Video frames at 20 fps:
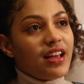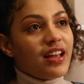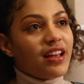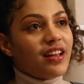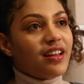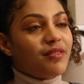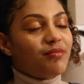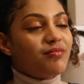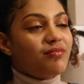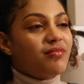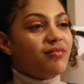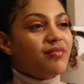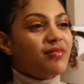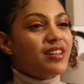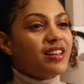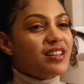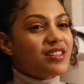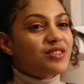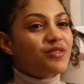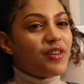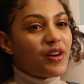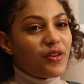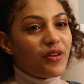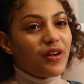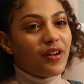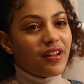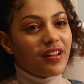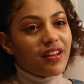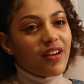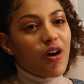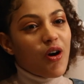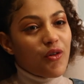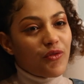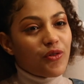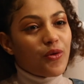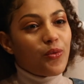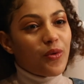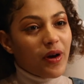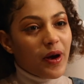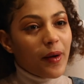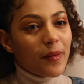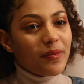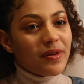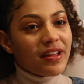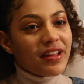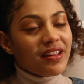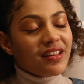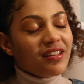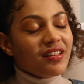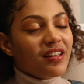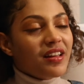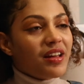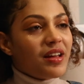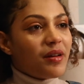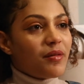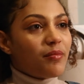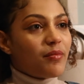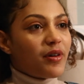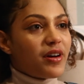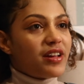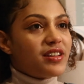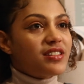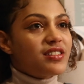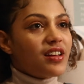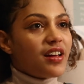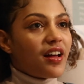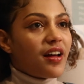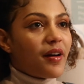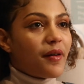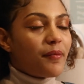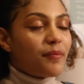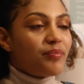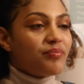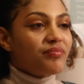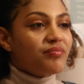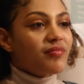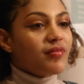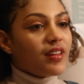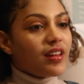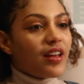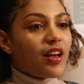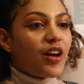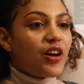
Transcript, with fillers: Um, it's very overwhelming, but um,